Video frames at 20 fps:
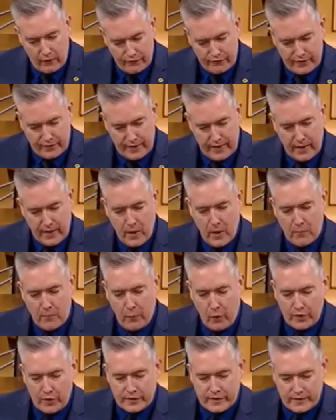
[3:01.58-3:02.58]
helpfully
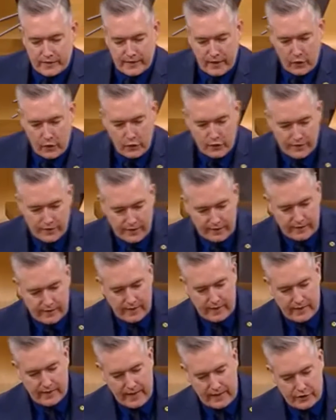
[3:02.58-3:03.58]
pointed out that
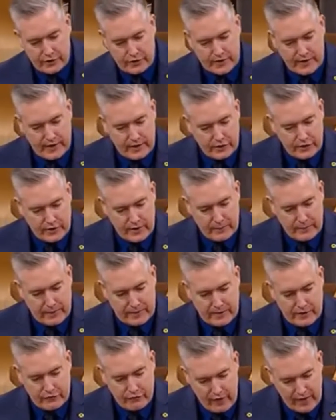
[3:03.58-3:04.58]
the Education
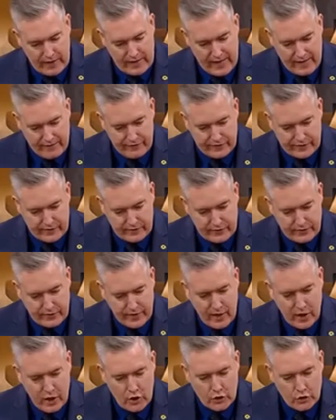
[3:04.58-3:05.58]
Committee in written evidence,
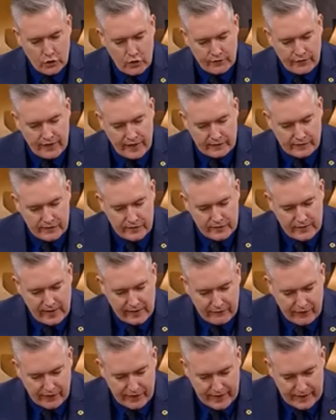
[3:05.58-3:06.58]
universities
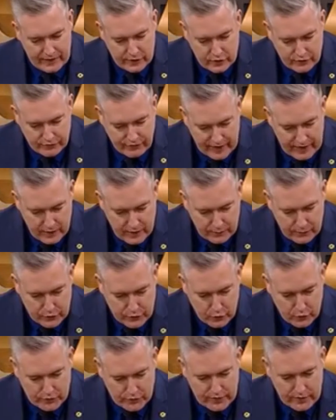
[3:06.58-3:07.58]
have a range of income
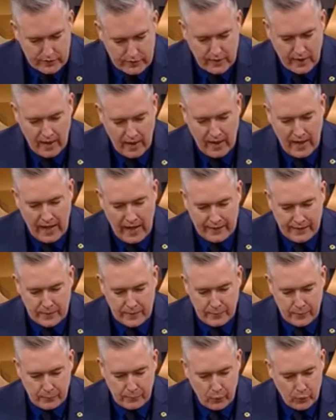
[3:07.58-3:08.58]
sources and
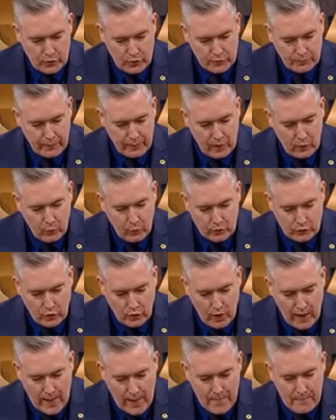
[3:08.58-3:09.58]
the proposed bill will
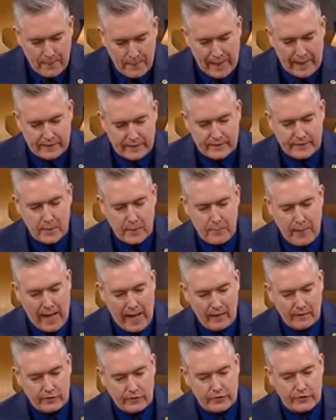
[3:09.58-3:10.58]
not impact on the
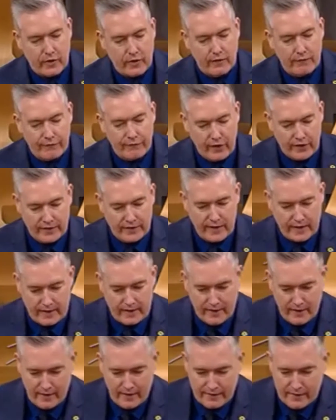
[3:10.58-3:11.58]
balance of
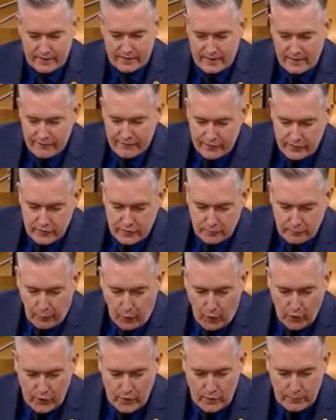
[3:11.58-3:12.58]
funding. The difference in
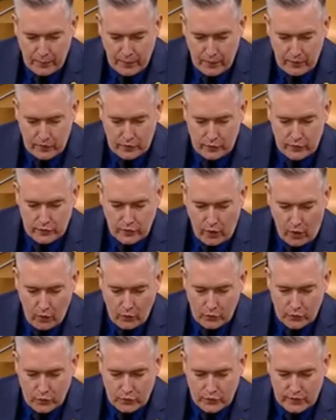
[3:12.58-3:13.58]
borrowing powers was
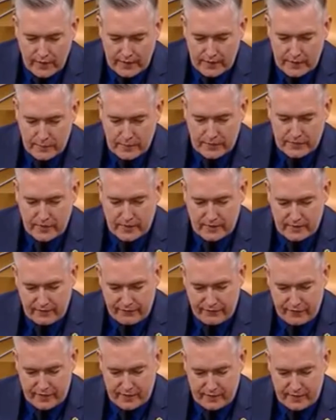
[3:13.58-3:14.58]
also said to be
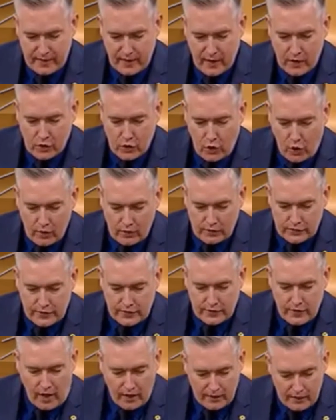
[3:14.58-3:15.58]
significant.
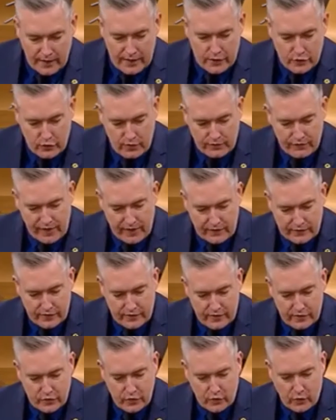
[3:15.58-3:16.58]
Colleges, unlike
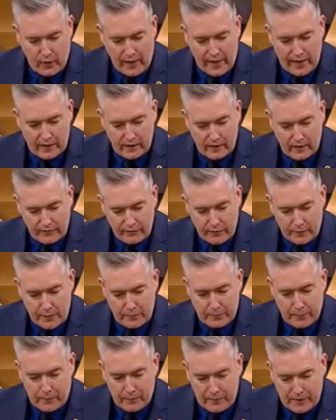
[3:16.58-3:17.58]
universities, require
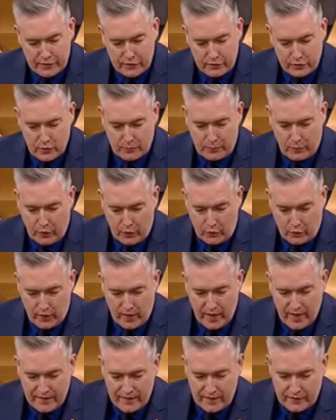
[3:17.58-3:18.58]
government permission to borrow.
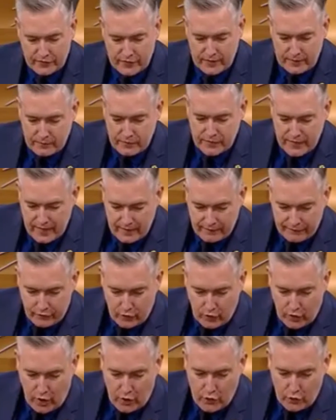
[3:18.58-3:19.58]
There seems,
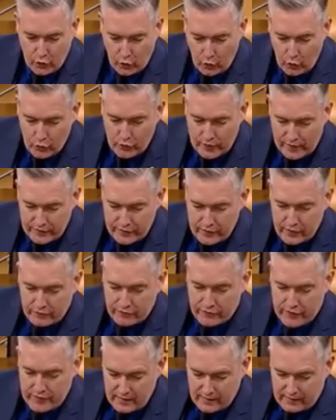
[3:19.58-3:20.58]
therefore, no risk
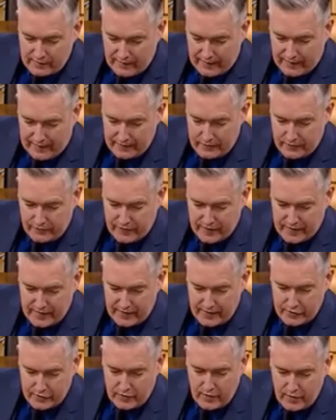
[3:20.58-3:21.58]
of
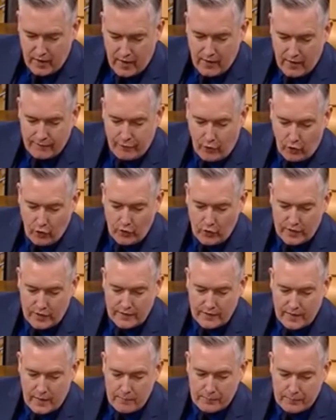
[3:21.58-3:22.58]
reclassification
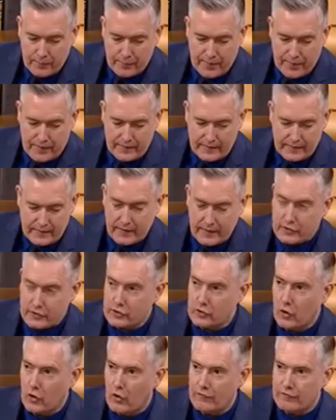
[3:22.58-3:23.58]
following the
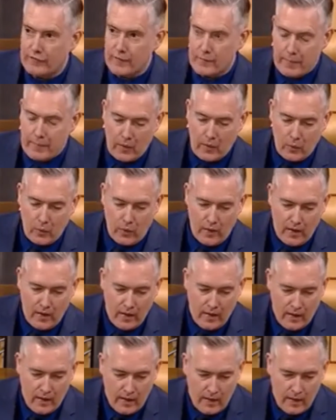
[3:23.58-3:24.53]
implementation of the bill.